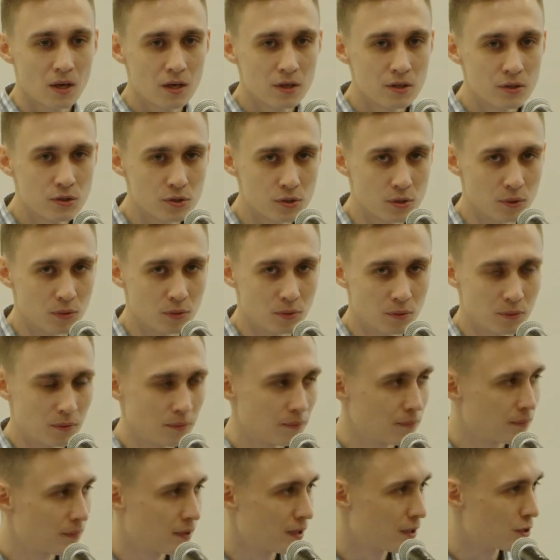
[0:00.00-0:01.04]
So,
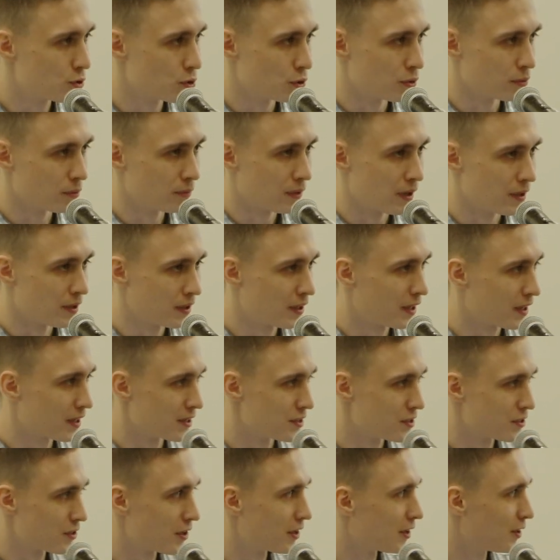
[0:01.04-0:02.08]
Johnu, I think I can
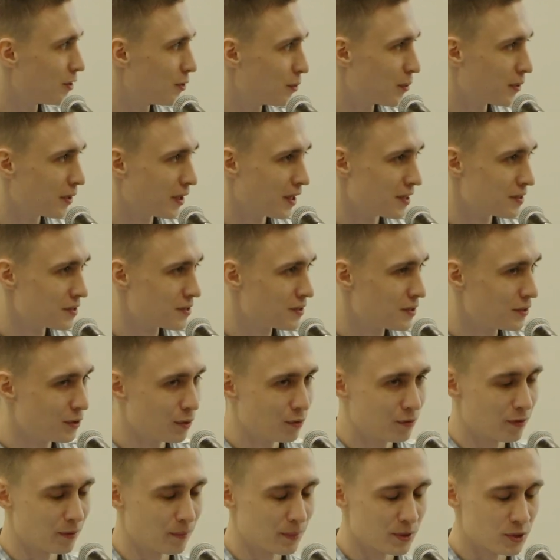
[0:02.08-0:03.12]
start and you can add your
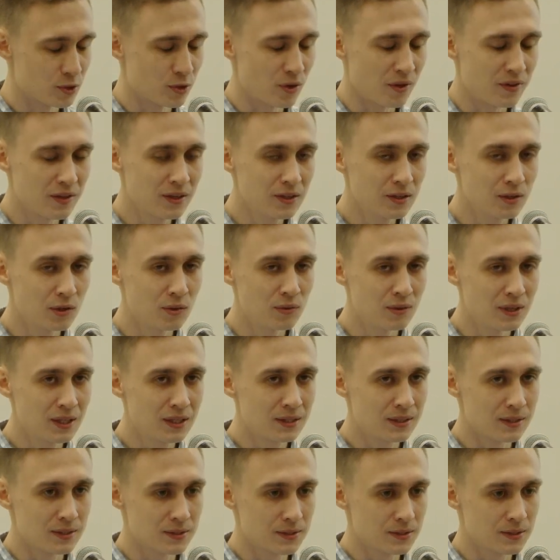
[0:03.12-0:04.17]
information. So I think the
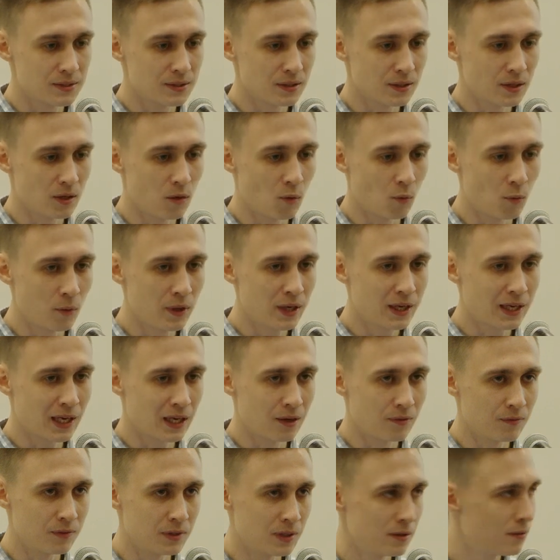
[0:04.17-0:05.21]
uniqueness, we kind
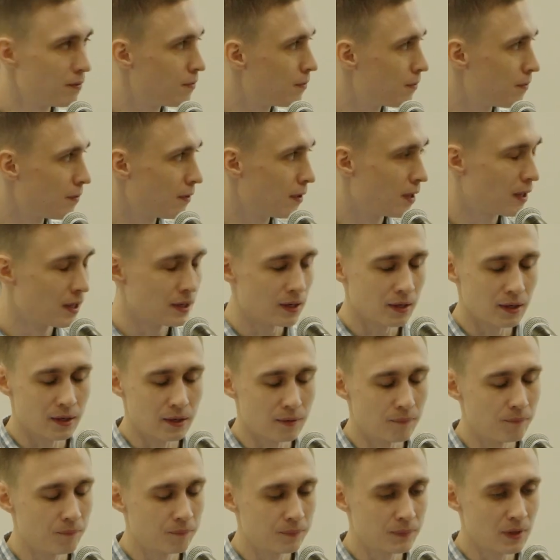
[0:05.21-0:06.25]
of give
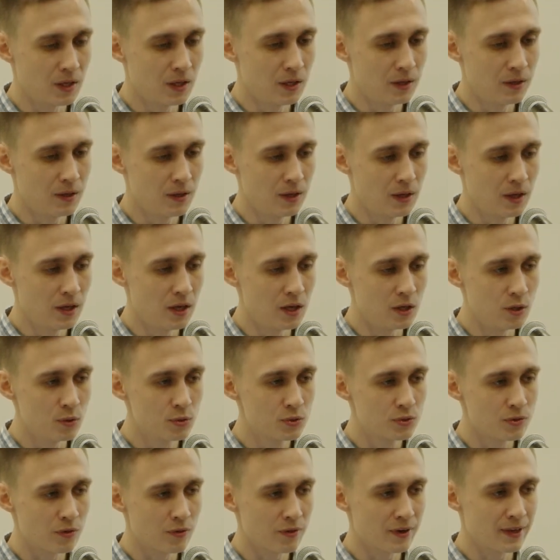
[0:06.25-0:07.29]
a
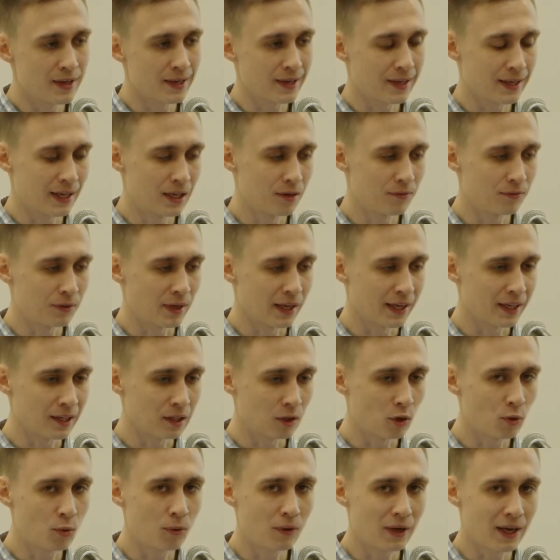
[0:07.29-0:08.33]
user the kind of like
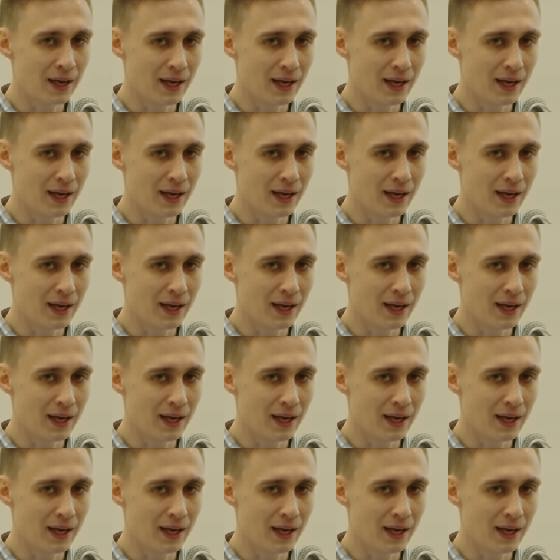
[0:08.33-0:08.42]
low